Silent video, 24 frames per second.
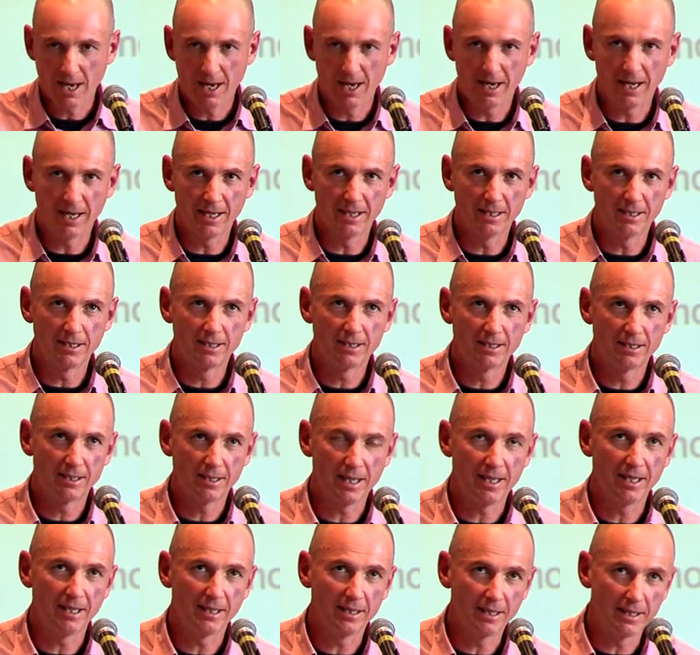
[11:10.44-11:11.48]
and
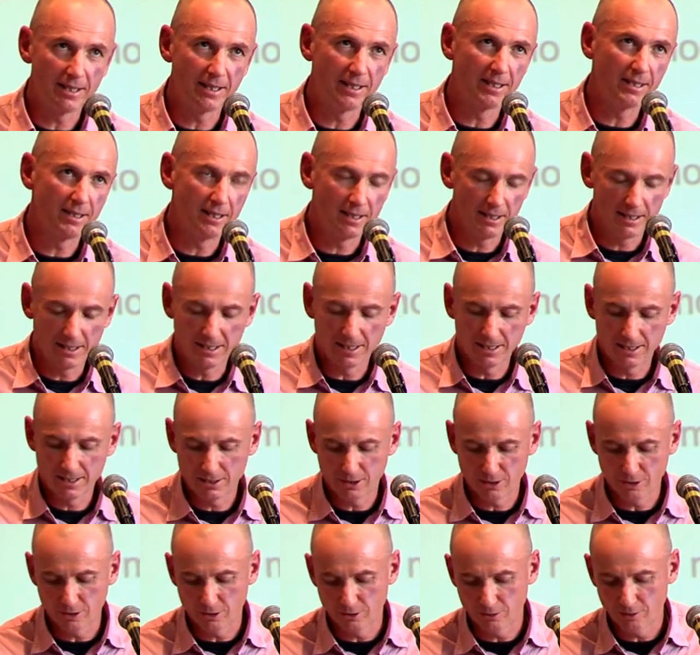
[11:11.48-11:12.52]
lead
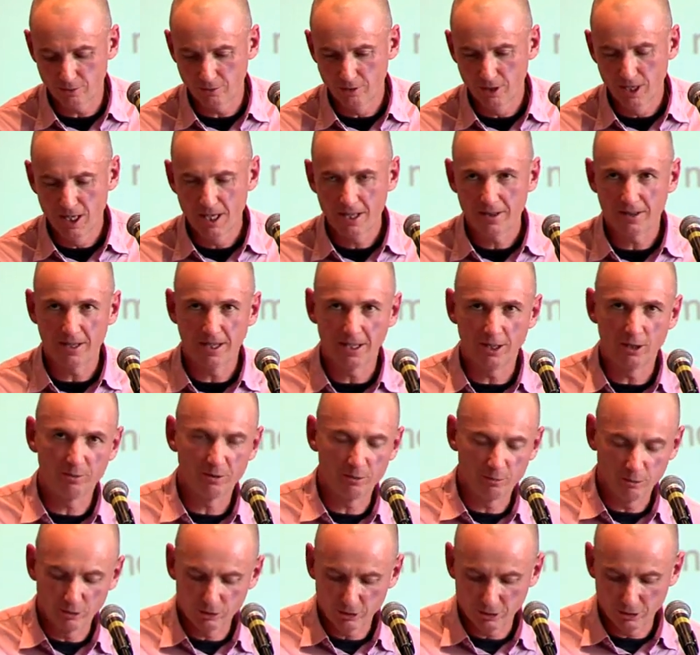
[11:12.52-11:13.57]
to that
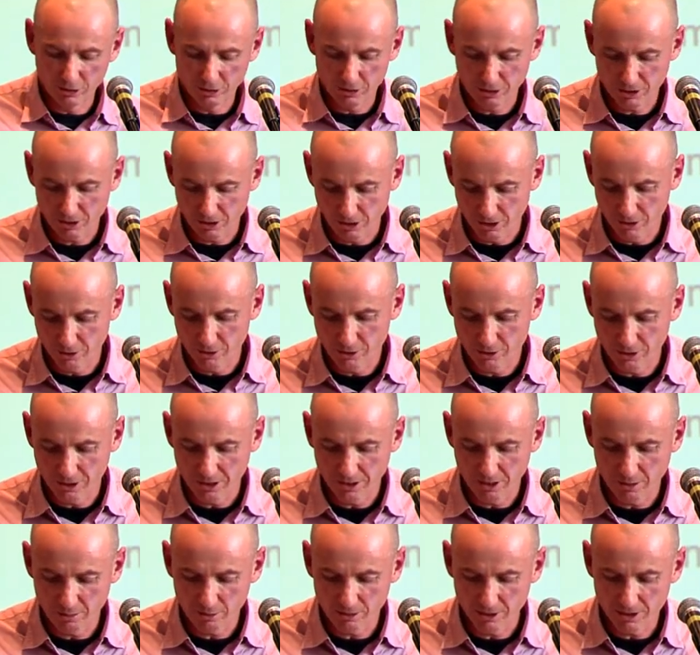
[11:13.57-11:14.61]
optimal solution
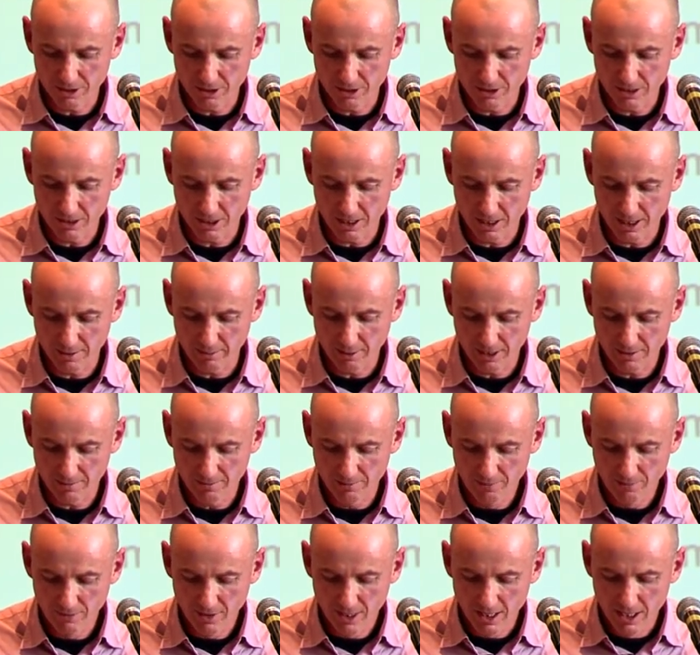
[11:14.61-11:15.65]
in the prisoner's dilemma.
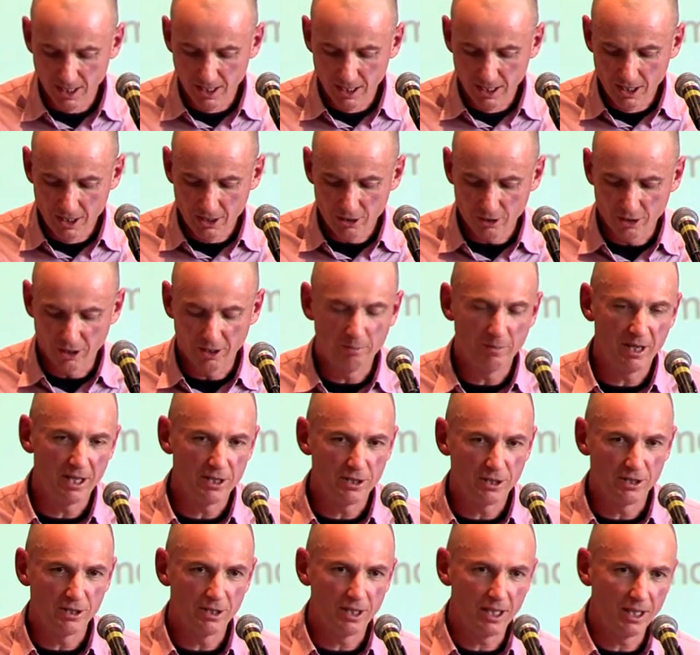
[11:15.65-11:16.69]
You can
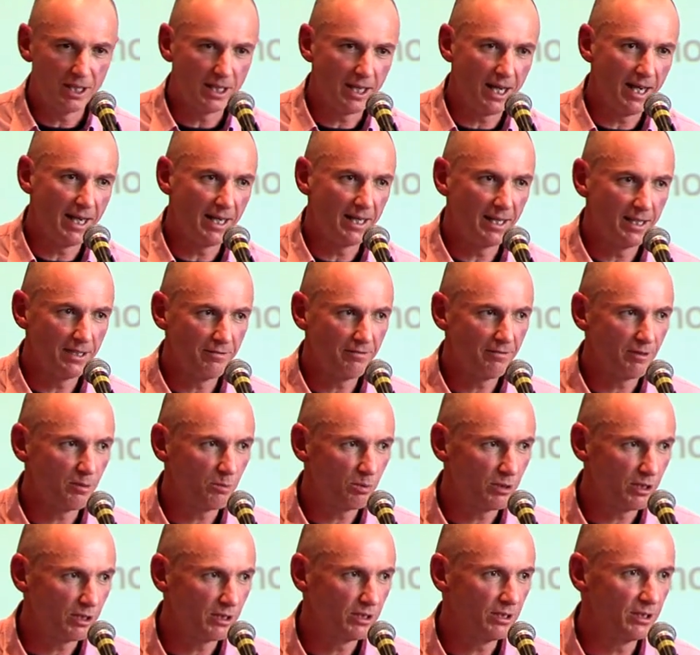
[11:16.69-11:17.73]
imagine, again, if the
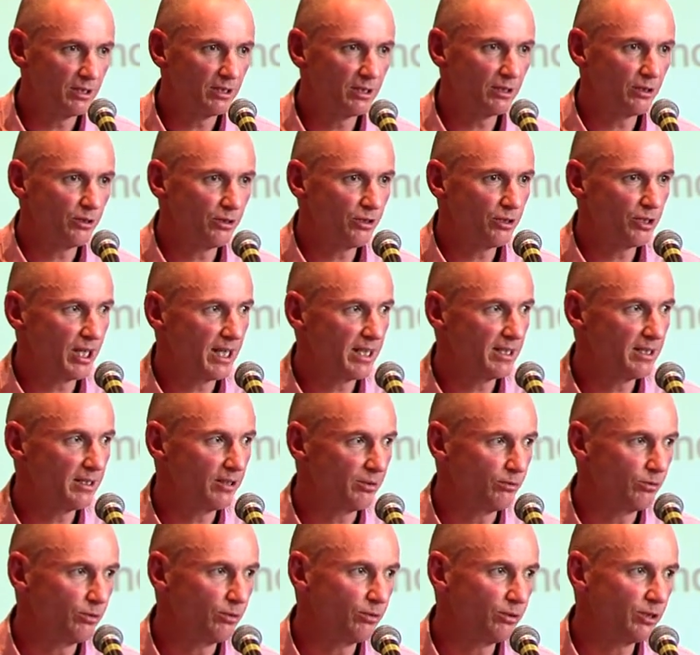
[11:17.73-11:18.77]
prisoners could change
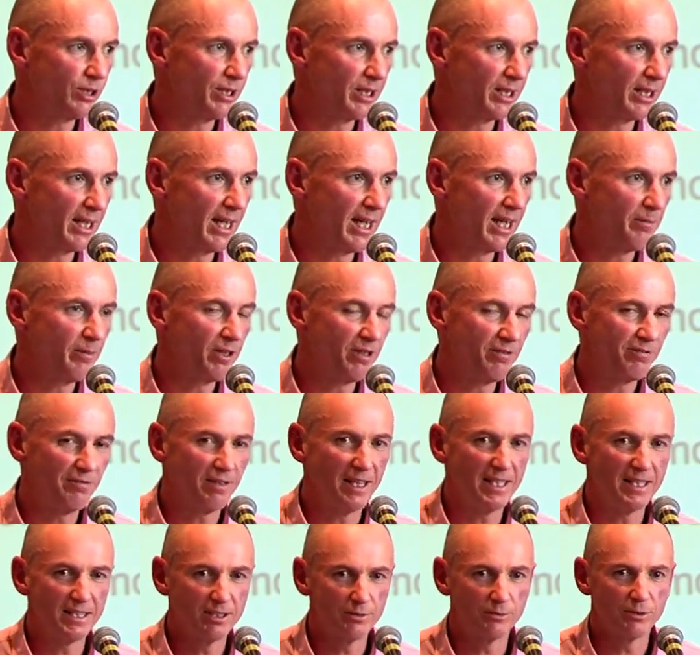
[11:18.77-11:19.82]
the rules of the game they're
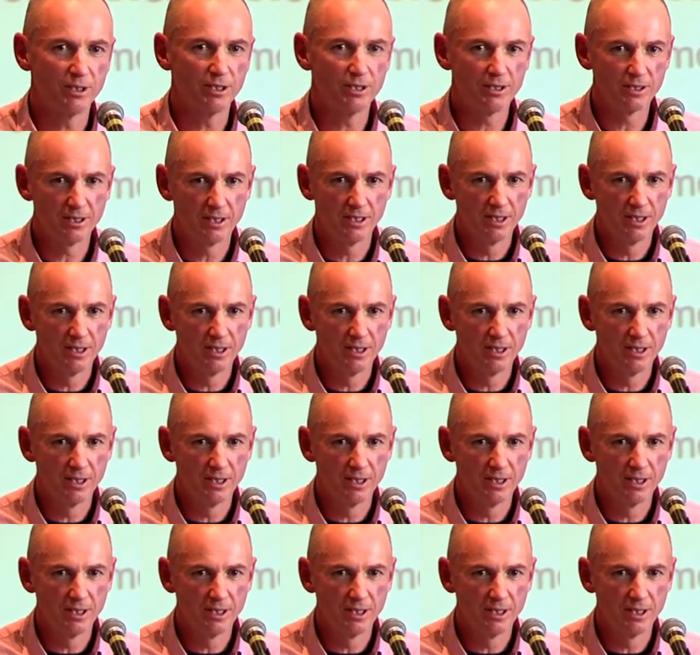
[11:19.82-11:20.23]
faced with,